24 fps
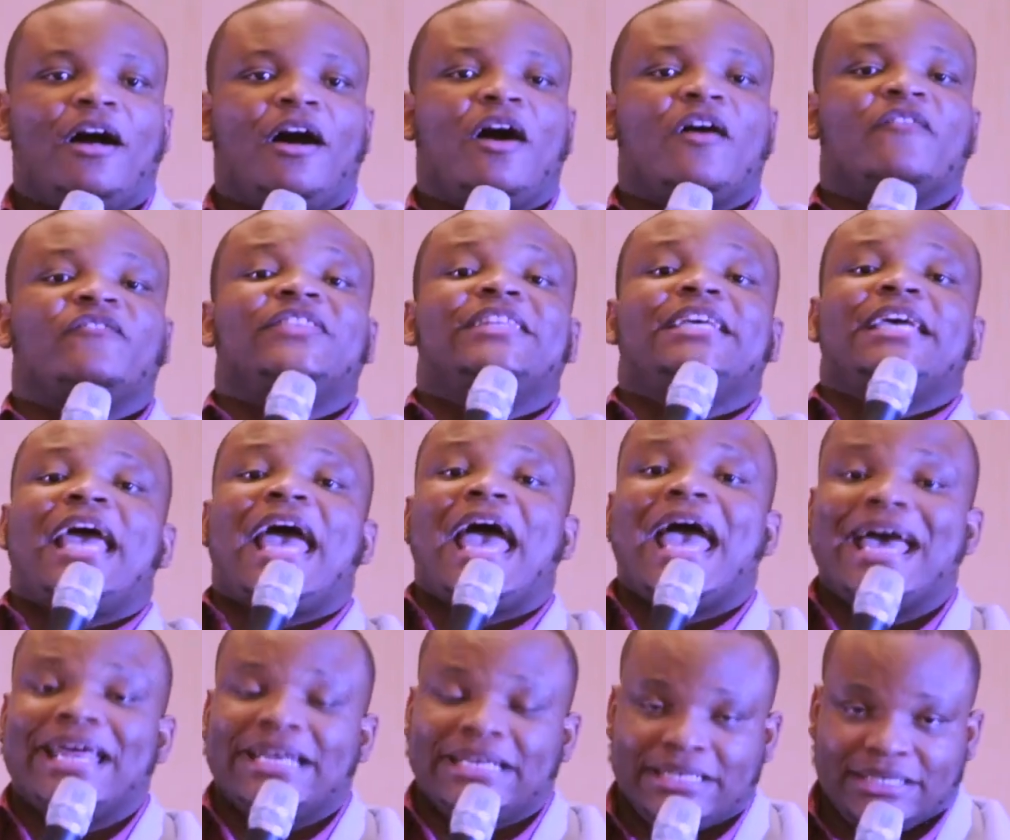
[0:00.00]
of the
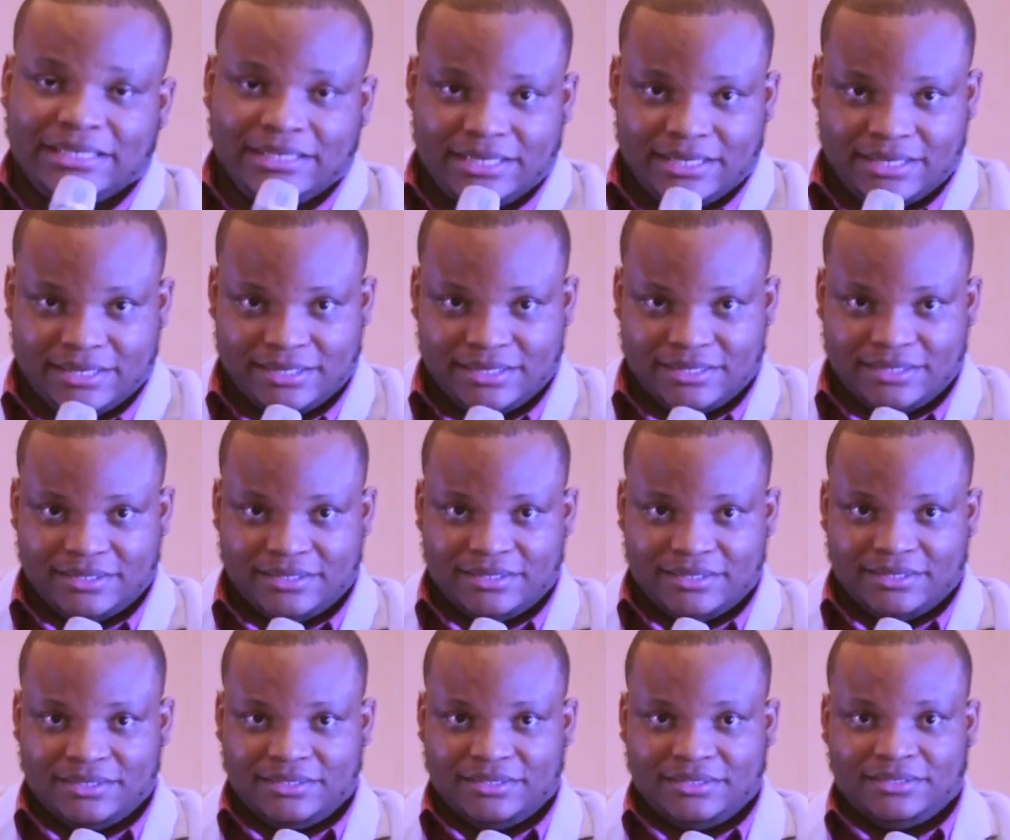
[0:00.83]
end.
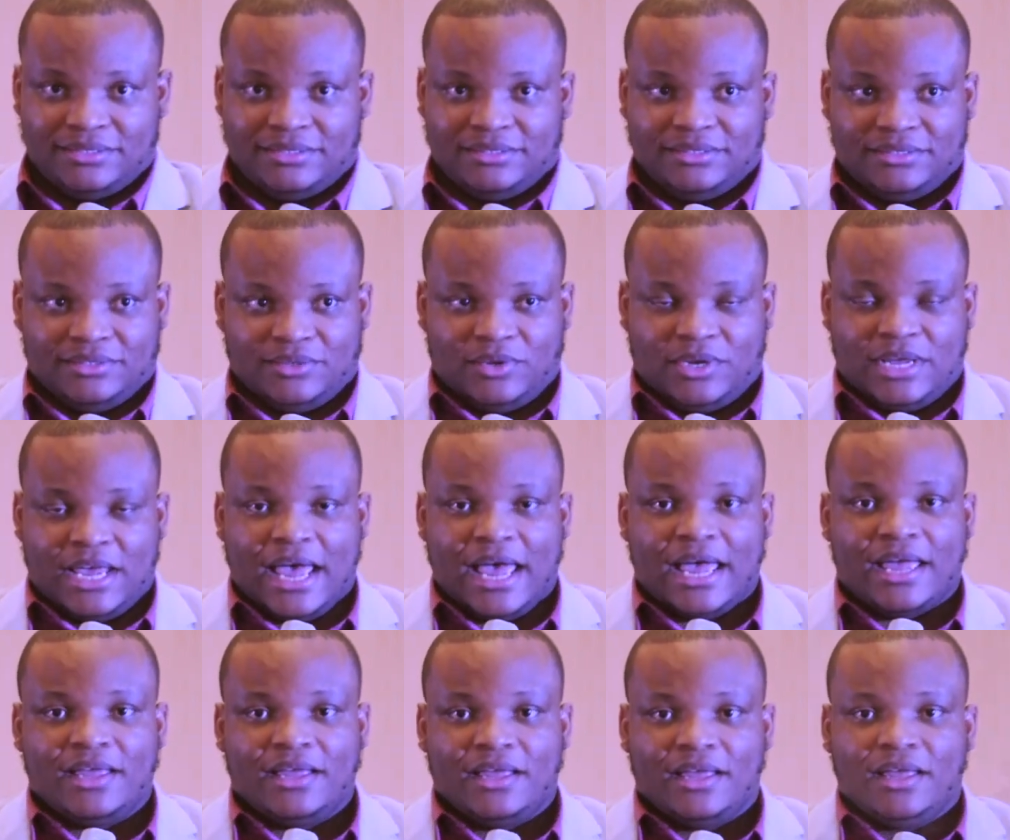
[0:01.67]

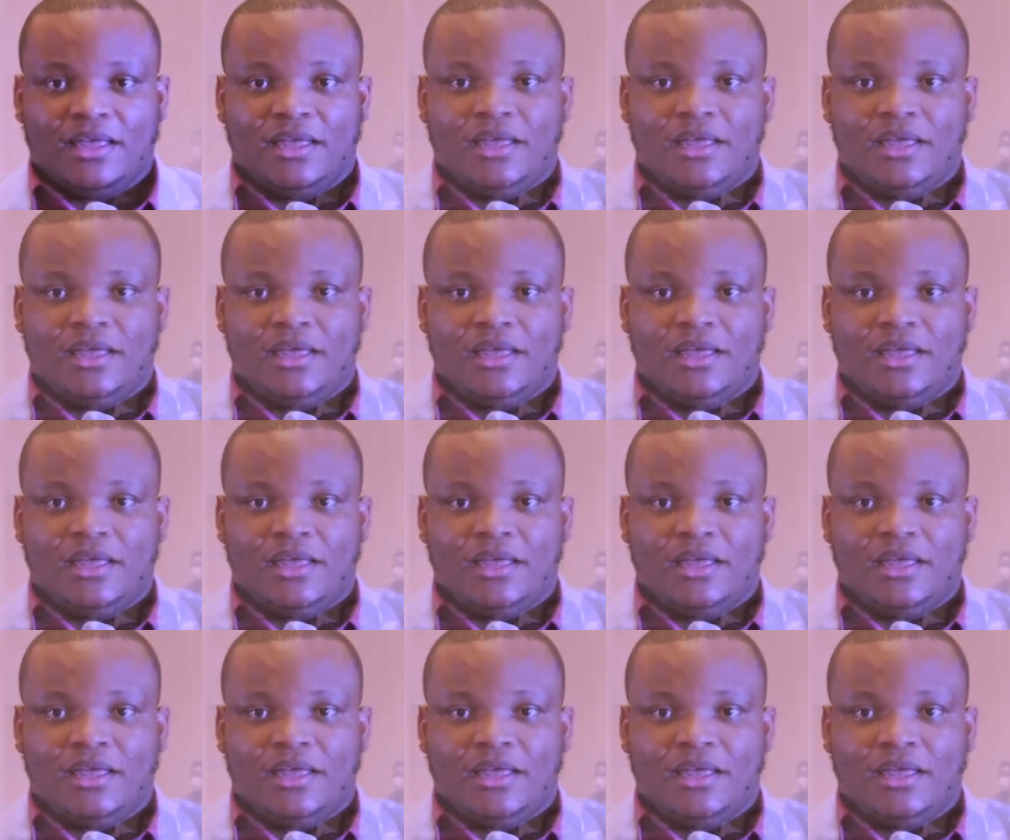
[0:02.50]
Okay?